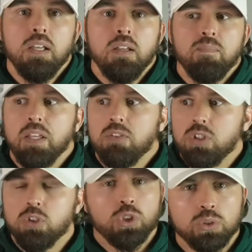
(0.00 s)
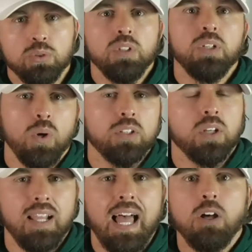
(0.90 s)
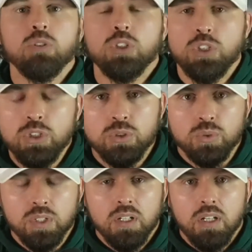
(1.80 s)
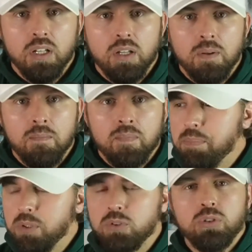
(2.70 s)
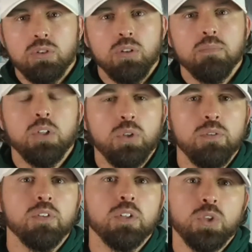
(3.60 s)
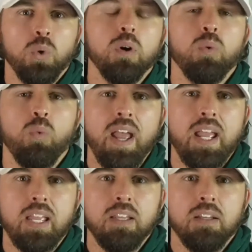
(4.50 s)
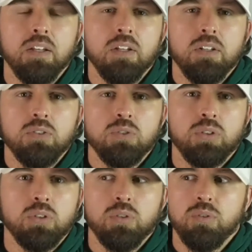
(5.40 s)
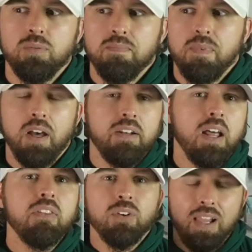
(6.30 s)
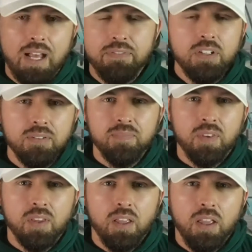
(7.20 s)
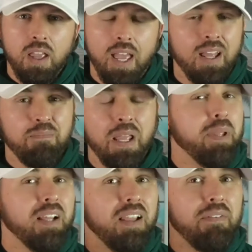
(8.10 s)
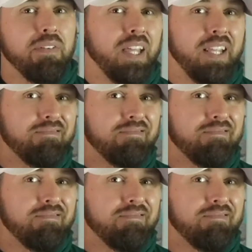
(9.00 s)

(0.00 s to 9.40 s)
is this truly going to allow you to maneuver your way to another level, and maybe a level that